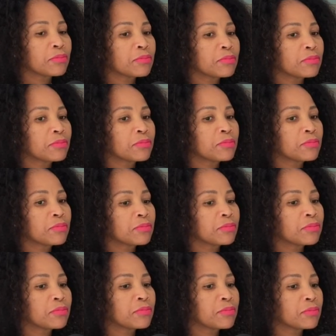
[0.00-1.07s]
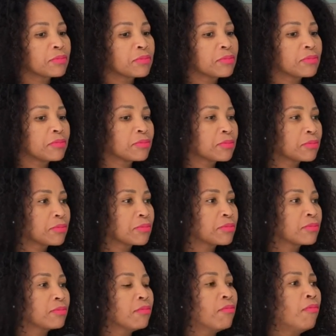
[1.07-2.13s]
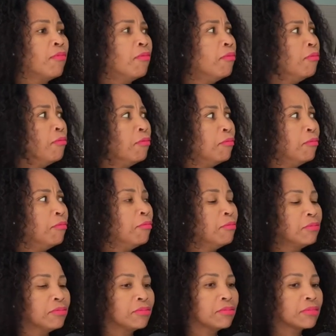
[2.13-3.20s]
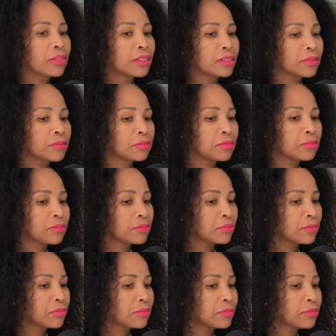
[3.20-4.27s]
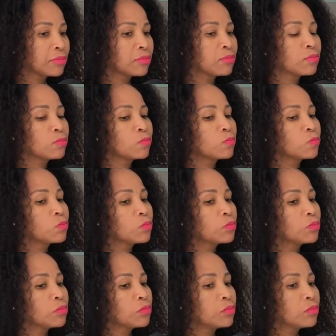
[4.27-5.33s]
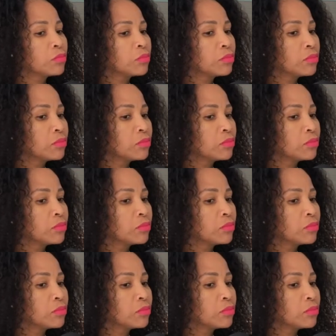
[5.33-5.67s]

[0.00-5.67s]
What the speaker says: (not speaking)